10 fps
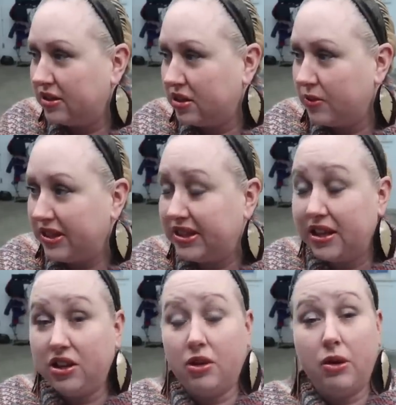And so we
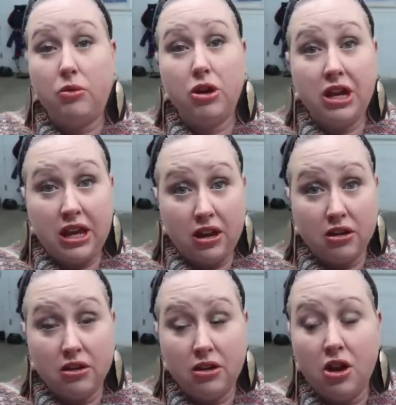said, you know what, we're
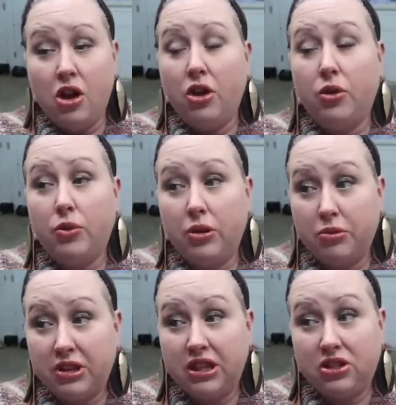here we
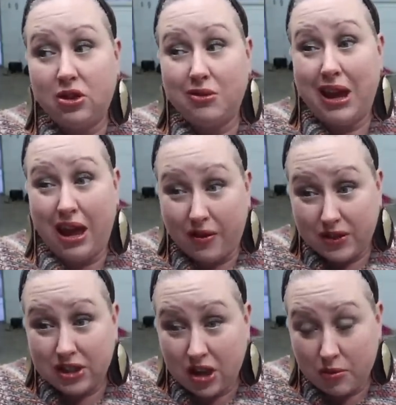really don't have
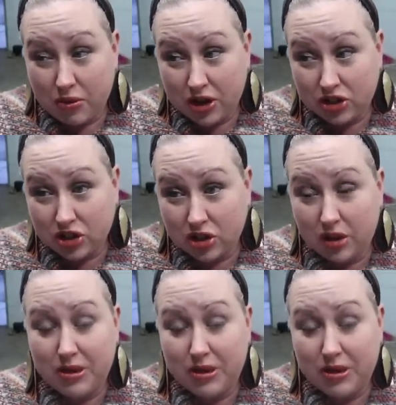a time pressure.